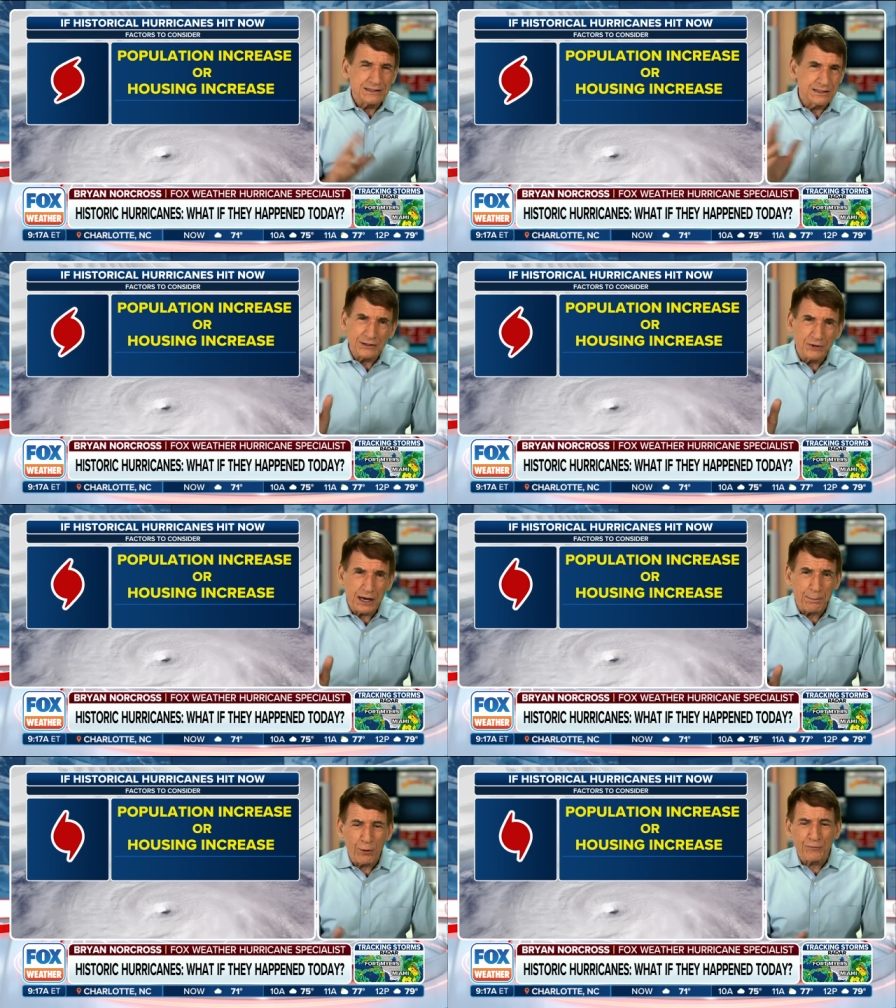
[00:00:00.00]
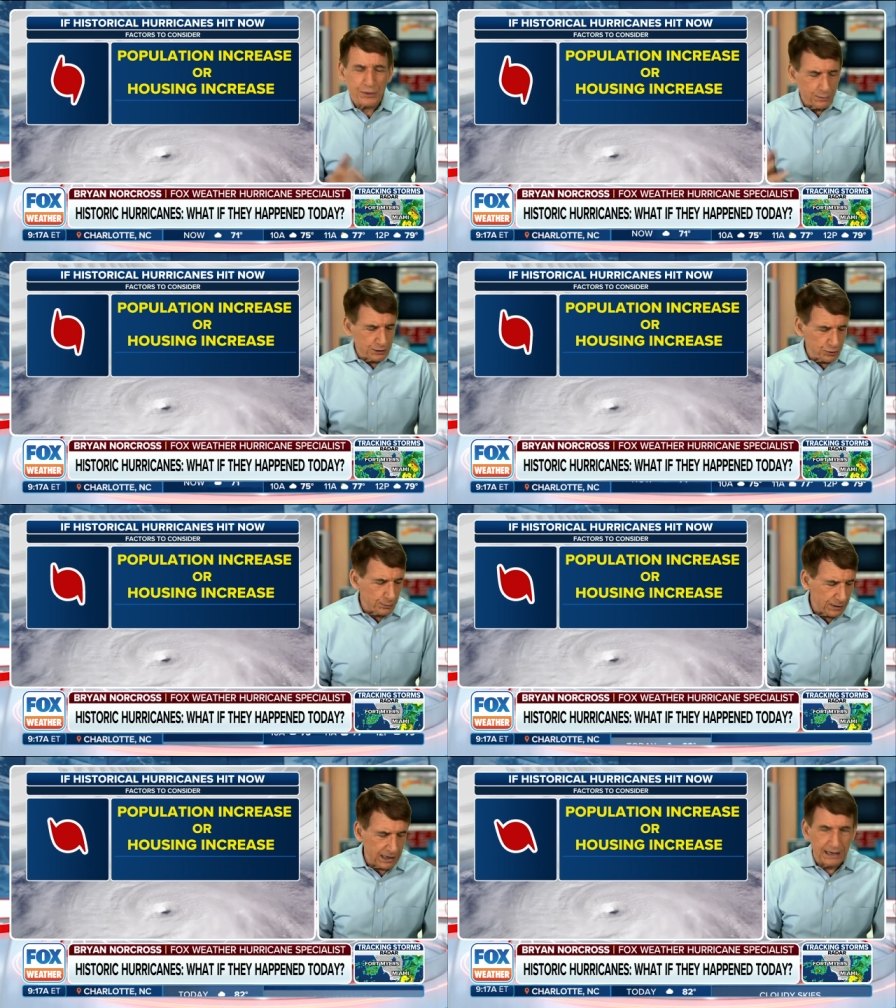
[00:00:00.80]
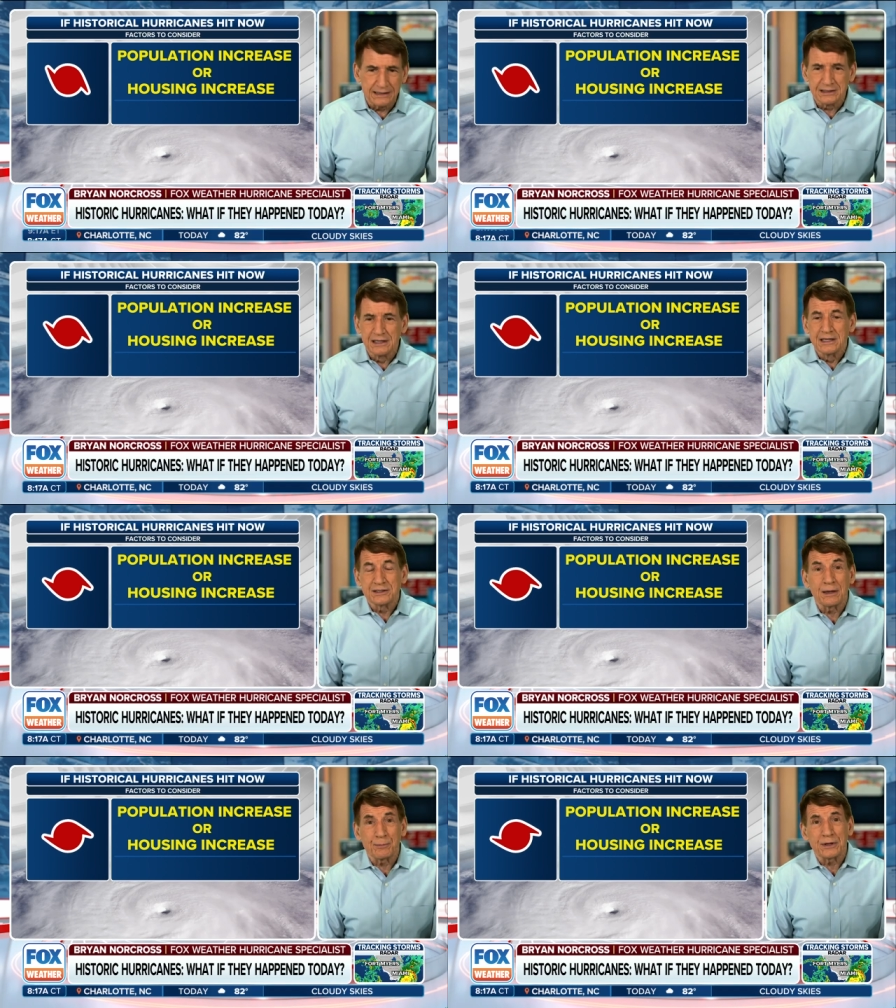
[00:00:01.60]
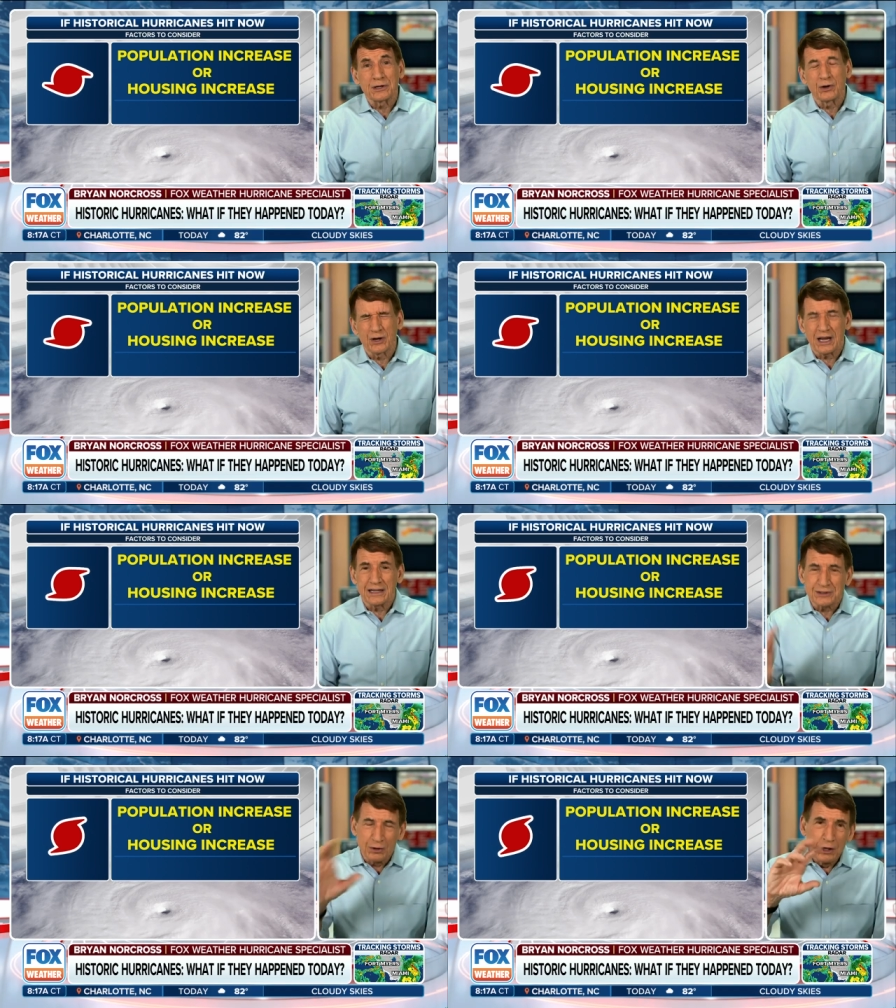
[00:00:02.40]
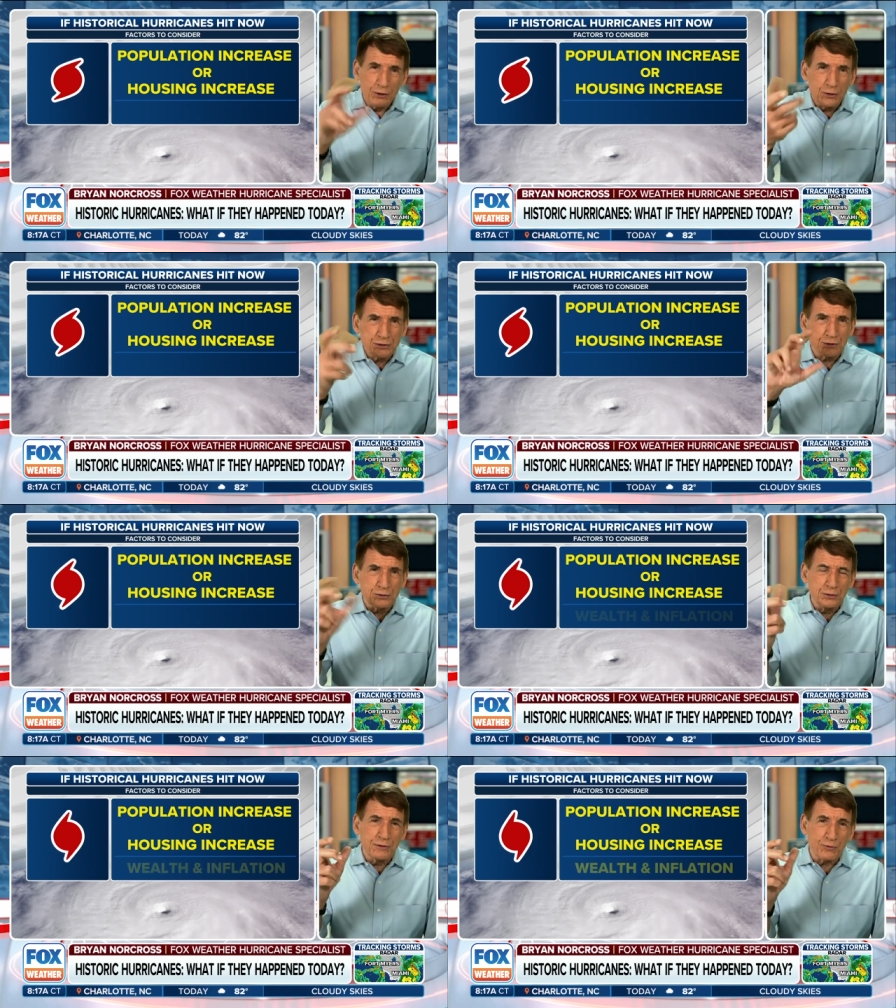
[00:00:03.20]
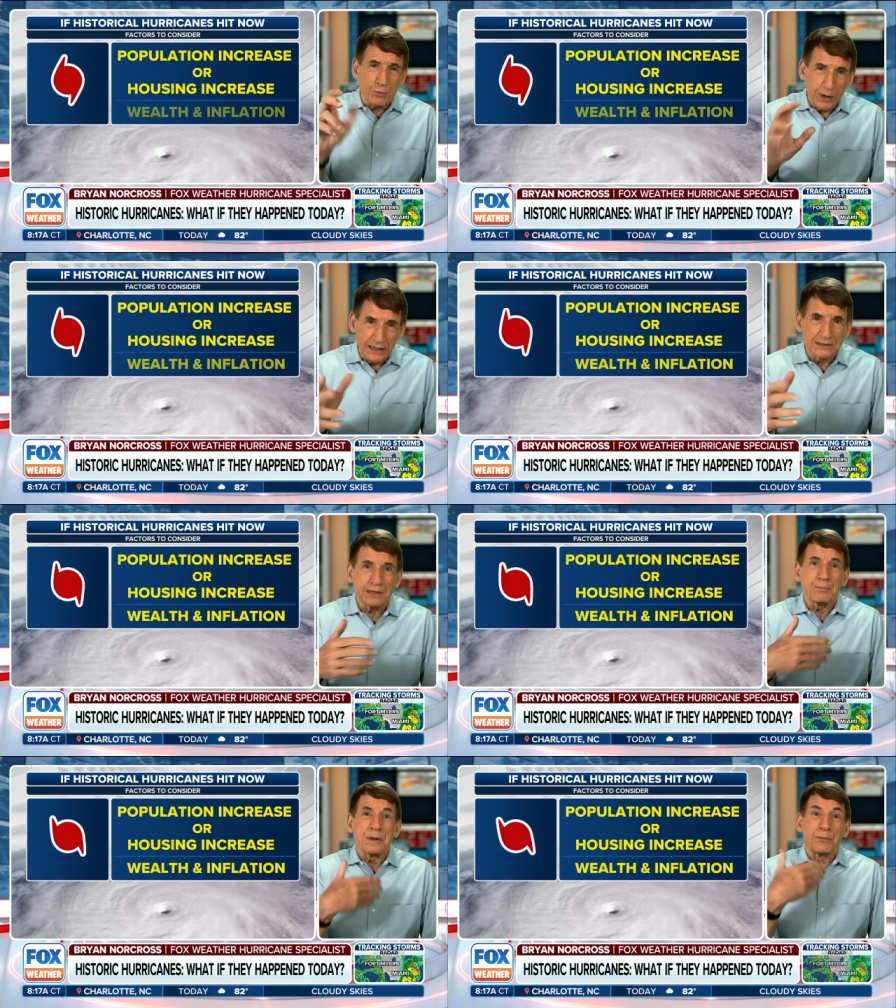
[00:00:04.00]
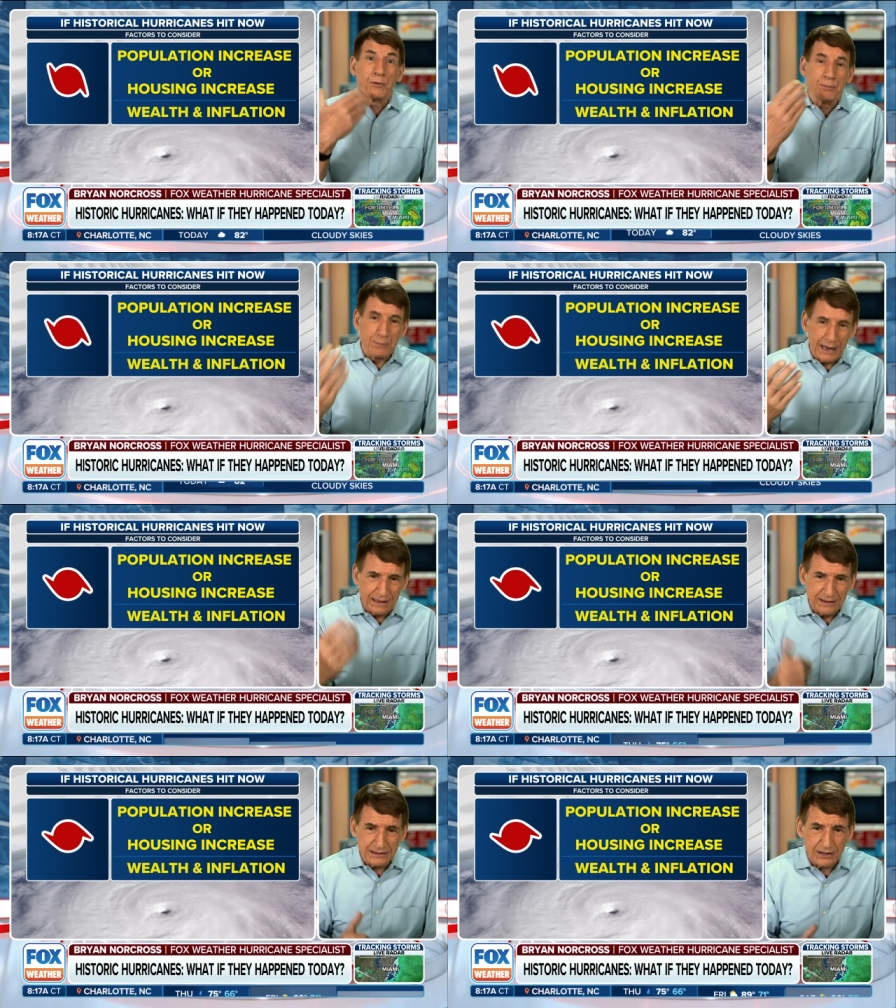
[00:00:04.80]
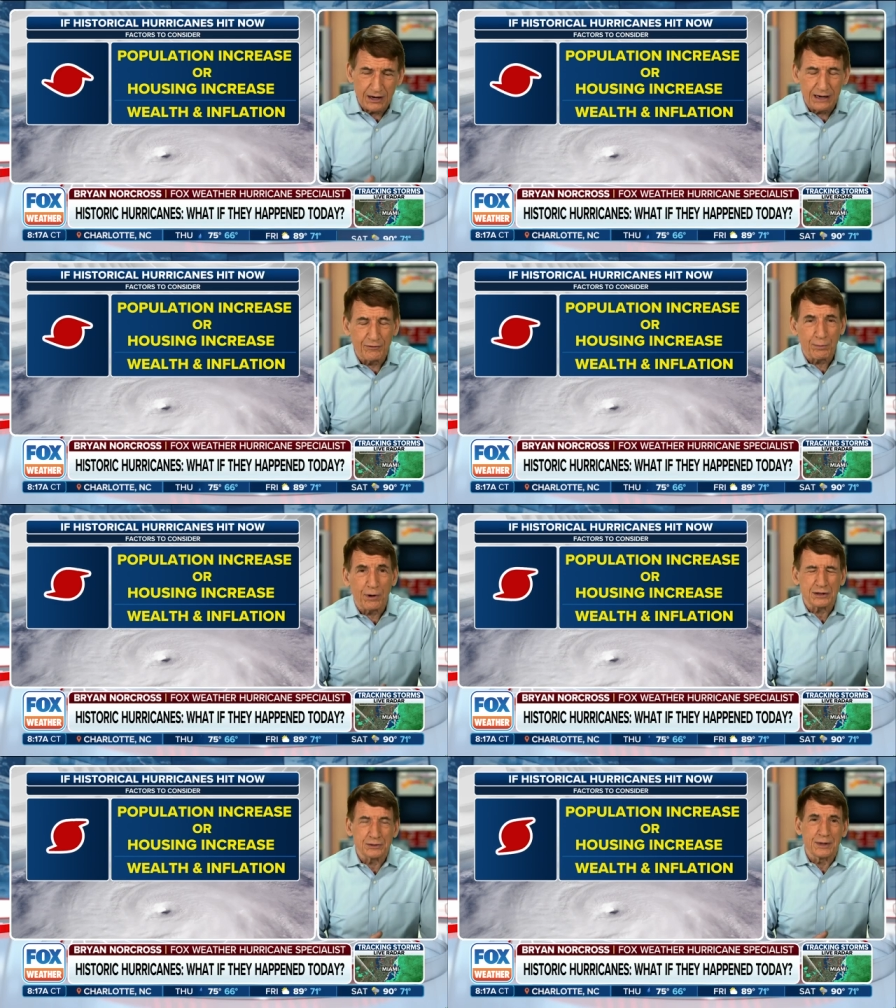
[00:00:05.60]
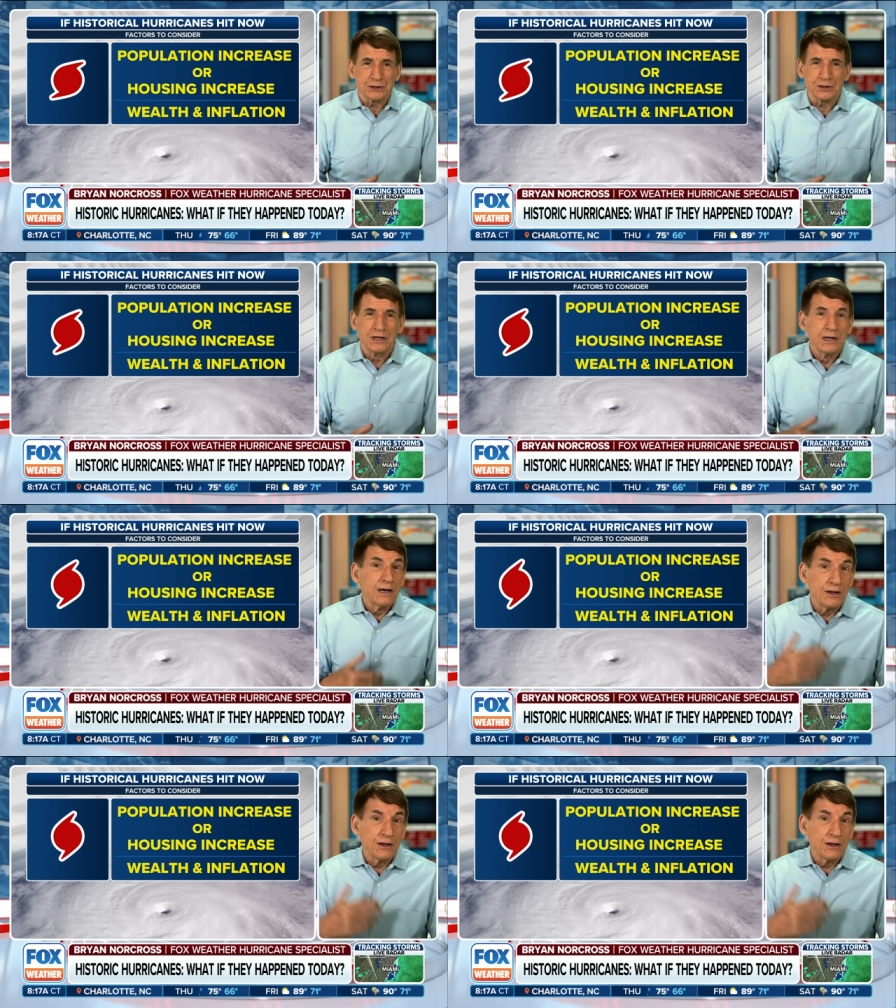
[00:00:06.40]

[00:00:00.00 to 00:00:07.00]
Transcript: That's still not a perfect measure, but it is something to look at. So those are two different ways that people make this kind of approximation.